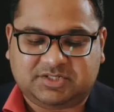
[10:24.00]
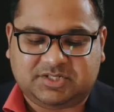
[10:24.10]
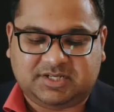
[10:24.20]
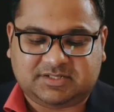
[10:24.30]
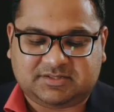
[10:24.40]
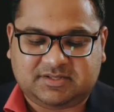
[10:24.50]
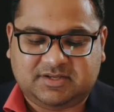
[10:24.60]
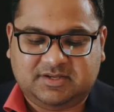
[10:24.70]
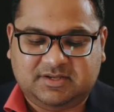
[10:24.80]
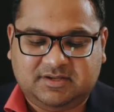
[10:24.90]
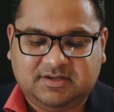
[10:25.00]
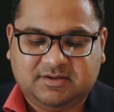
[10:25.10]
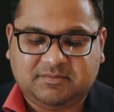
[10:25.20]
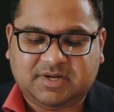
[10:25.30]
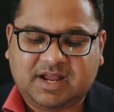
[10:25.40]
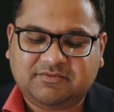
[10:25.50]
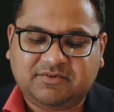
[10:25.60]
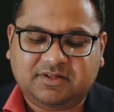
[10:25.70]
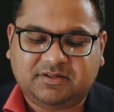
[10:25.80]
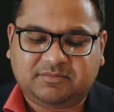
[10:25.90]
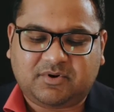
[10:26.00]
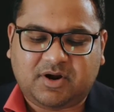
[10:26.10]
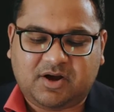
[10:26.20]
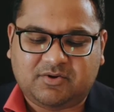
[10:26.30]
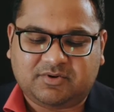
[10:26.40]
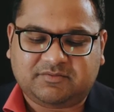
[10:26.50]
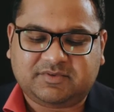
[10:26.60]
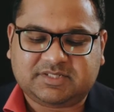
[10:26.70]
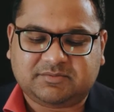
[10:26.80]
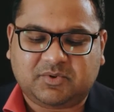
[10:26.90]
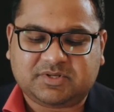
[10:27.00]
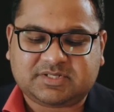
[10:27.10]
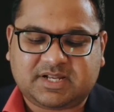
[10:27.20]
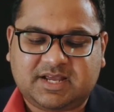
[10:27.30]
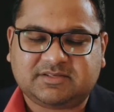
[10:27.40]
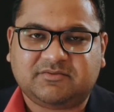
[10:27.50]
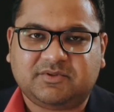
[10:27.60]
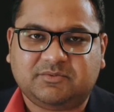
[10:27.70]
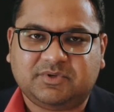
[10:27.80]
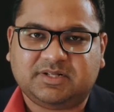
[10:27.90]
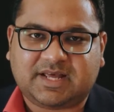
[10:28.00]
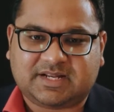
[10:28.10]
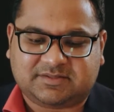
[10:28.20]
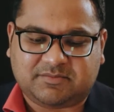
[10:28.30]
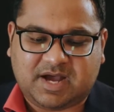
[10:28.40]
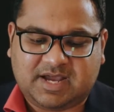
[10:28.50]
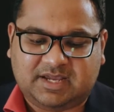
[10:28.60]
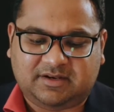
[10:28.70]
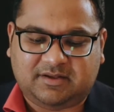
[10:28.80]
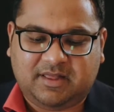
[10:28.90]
cheeks. But I feel proud of the small slice of the world that is mine.